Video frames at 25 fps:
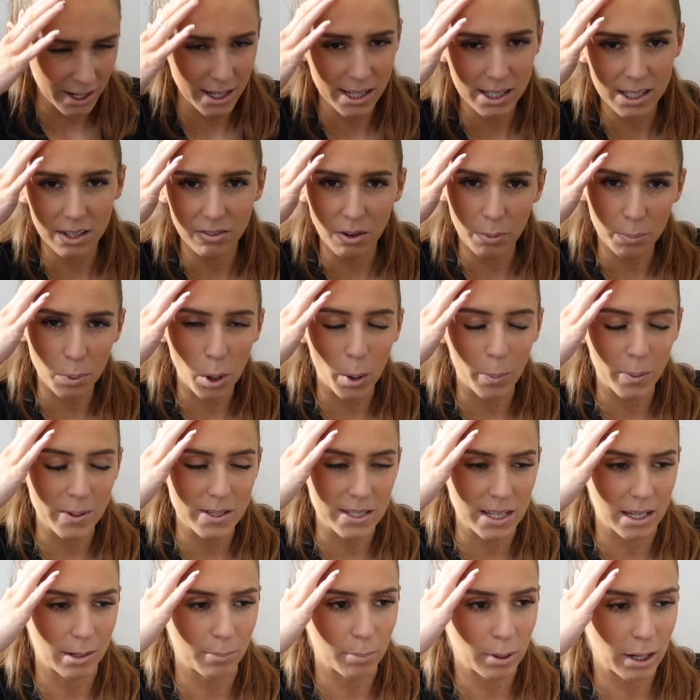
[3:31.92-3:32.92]
need to give it a proper
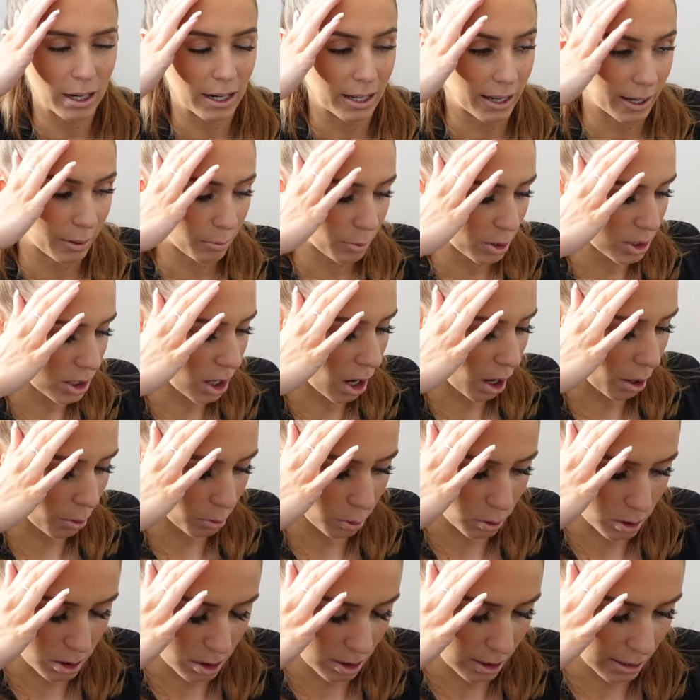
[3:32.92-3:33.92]
deep clean, which I
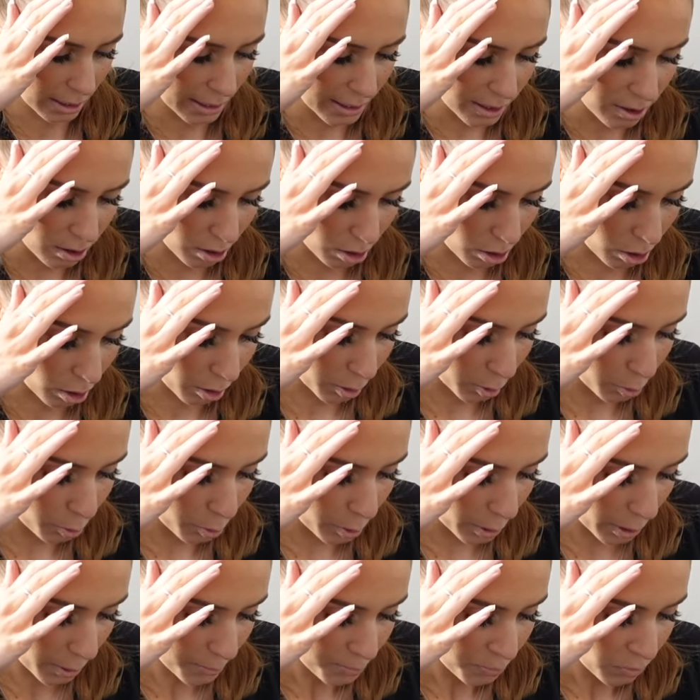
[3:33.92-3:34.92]
will do later on.
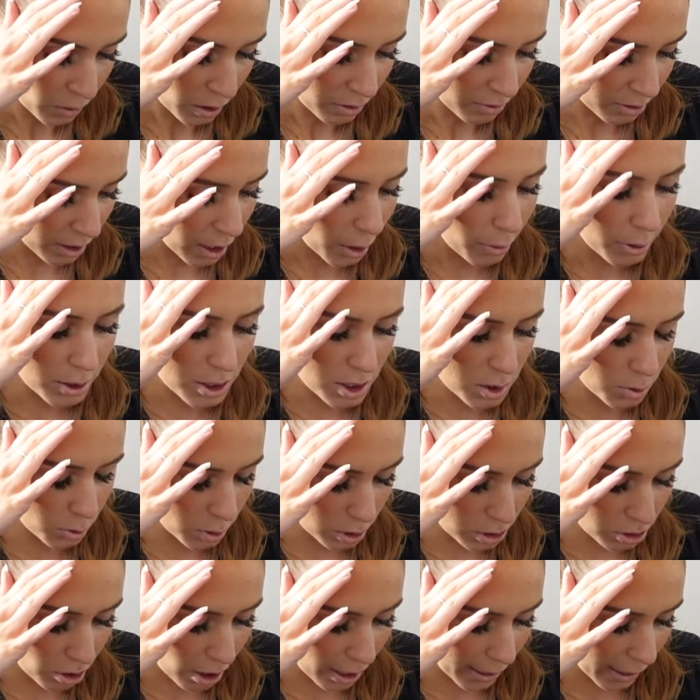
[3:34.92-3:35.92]
But for now, I just
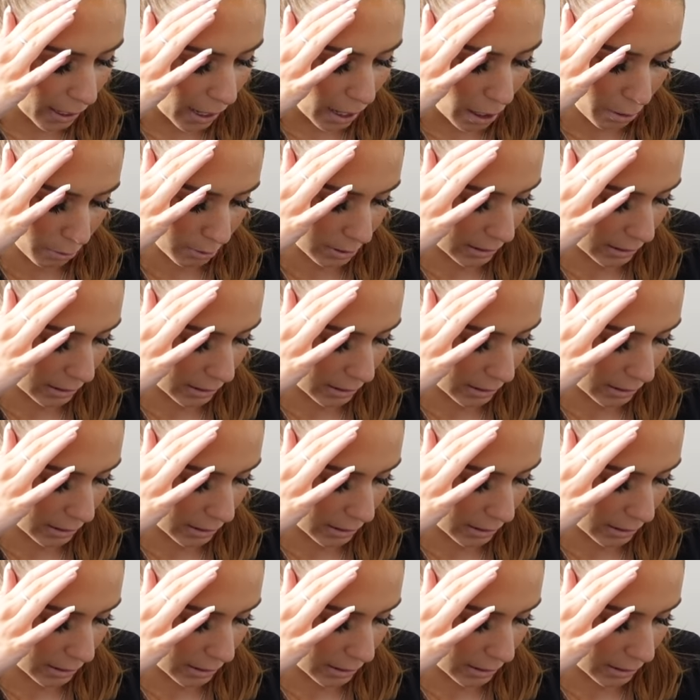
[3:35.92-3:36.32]
wanna try it out